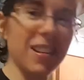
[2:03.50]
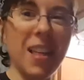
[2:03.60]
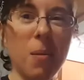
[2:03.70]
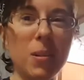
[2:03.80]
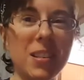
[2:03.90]

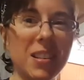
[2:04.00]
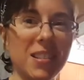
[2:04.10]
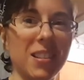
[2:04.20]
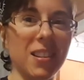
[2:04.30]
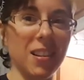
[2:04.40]
That wasn't
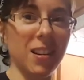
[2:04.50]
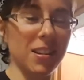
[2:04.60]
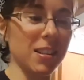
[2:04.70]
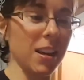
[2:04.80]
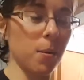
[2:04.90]
as good
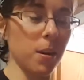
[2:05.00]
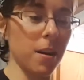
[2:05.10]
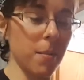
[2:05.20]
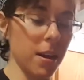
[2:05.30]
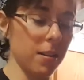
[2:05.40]
as like when
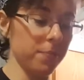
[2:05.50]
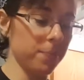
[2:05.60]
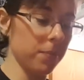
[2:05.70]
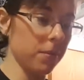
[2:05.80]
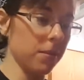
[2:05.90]
I made
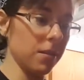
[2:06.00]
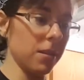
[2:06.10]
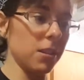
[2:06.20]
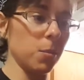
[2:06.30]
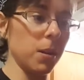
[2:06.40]

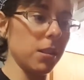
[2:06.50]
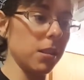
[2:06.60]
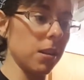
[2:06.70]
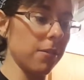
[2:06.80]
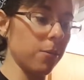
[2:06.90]
the sweet
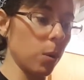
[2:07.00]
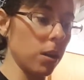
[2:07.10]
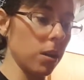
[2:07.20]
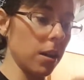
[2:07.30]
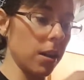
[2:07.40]
stuff for
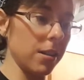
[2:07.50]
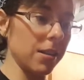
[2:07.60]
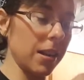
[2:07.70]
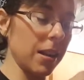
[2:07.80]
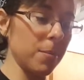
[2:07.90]
you
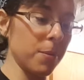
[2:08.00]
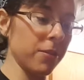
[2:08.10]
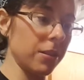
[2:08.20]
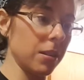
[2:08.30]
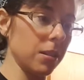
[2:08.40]
guys. I
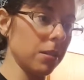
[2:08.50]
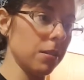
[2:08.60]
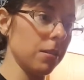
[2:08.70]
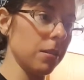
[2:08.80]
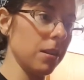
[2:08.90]
prefer
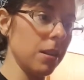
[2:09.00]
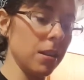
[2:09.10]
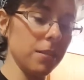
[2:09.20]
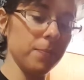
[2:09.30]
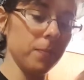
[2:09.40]

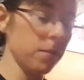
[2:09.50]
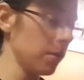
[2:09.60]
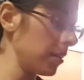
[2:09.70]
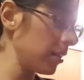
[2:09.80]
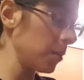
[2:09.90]

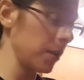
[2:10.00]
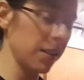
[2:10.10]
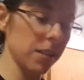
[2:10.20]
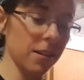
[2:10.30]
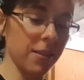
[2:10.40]
the
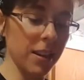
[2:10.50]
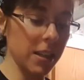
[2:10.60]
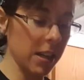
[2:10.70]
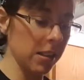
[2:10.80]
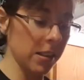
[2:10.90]
sweet stuff. That
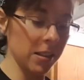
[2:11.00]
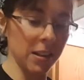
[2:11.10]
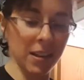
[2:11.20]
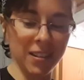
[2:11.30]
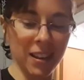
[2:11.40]
tasted,
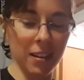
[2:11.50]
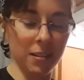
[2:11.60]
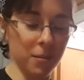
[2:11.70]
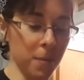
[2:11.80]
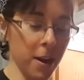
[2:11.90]
yeah, like
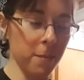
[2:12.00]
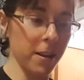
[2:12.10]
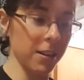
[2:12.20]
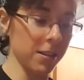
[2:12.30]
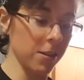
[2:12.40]
it reminded
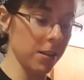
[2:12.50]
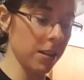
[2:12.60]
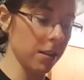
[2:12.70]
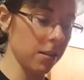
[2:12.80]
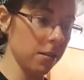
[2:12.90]
me of
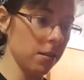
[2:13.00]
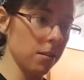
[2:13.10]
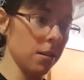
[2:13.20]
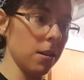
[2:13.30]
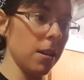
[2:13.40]
lasagna.
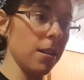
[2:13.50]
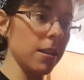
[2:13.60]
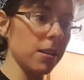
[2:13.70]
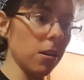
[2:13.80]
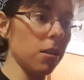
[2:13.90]

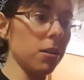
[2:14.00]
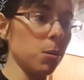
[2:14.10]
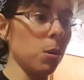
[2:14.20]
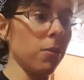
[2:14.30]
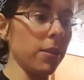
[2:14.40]
These are
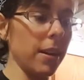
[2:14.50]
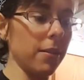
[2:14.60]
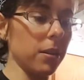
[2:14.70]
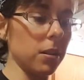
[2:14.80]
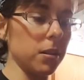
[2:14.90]
neutral
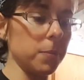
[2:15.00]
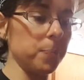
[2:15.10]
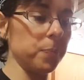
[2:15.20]
flavored.